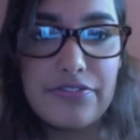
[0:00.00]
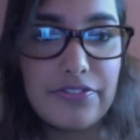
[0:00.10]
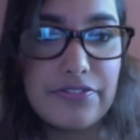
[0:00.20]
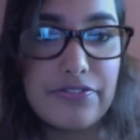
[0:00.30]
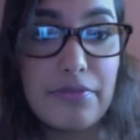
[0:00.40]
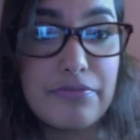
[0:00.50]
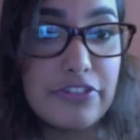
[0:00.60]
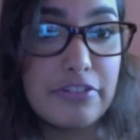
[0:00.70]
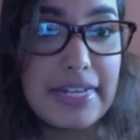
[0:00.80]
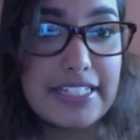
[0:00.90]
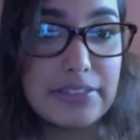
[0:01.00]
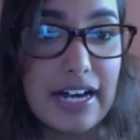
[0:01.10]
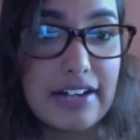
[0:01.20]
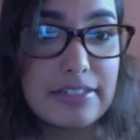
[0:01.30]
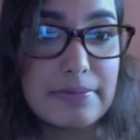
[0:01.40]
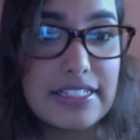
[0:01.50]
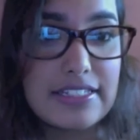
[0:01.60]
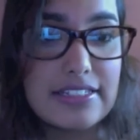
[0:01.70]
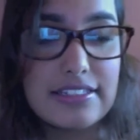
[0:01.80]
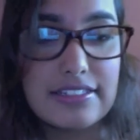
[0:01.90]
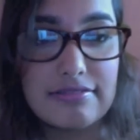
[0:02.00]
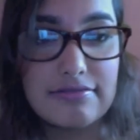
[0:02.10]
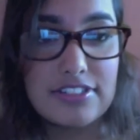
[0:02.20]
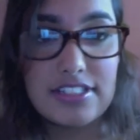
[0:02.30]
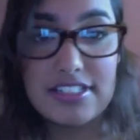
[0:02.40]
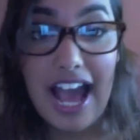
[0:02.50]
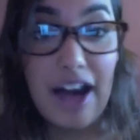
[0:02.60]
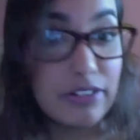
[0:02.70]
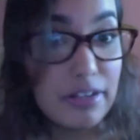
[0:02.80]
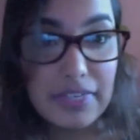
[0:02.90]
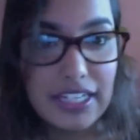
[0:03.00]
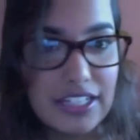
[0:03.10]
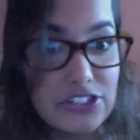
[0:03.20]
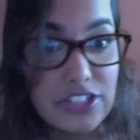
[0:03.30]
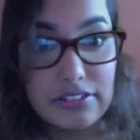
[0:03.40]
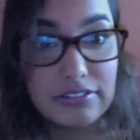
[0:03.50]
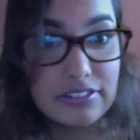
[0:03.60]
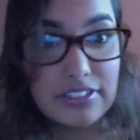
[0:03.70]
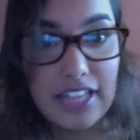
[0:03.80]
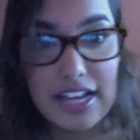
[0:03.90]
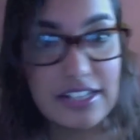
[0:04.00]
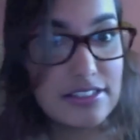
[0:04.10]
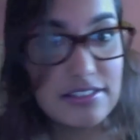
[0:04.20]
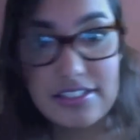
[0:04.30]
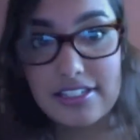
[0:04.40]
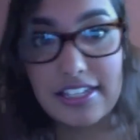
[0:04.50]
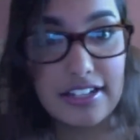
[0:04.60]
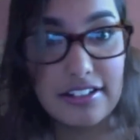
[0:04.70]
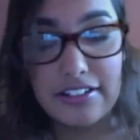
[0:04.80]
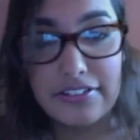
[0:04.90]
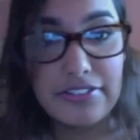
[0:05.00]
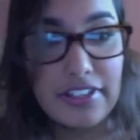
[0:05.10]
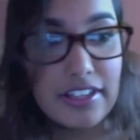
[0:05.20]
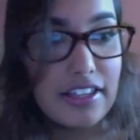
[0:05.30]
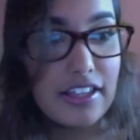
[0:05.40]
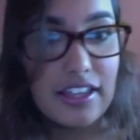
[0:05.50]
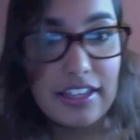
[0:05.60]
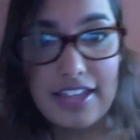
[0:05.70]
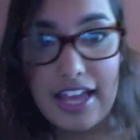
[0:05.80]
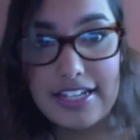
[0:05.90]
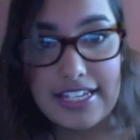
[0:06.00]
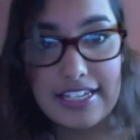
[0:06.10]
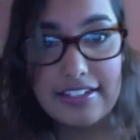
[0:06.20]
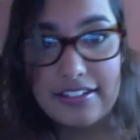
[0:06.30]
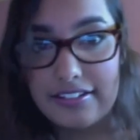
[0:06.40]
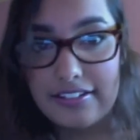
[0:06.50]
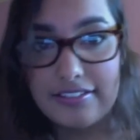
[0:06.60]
from Full Metal Alchemist, just alchemy in general, that skill of getting